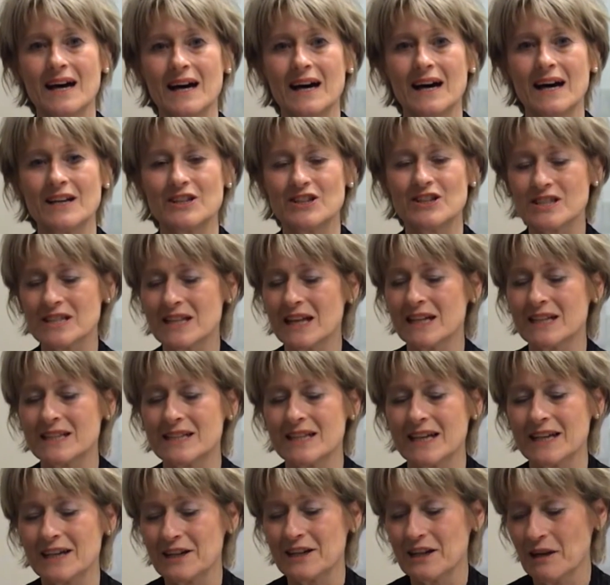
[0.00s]
I'd just like to
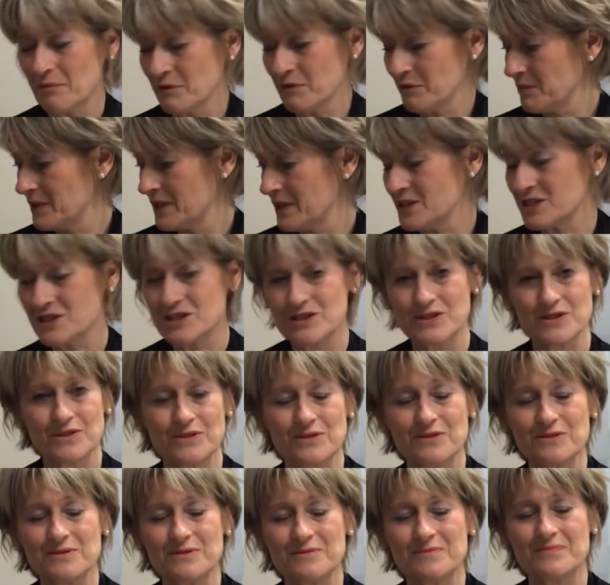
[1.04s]
take a couple of minutes
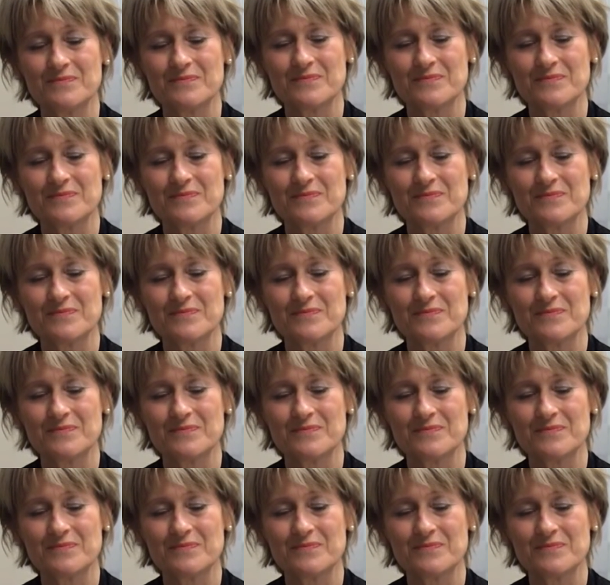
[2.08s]
to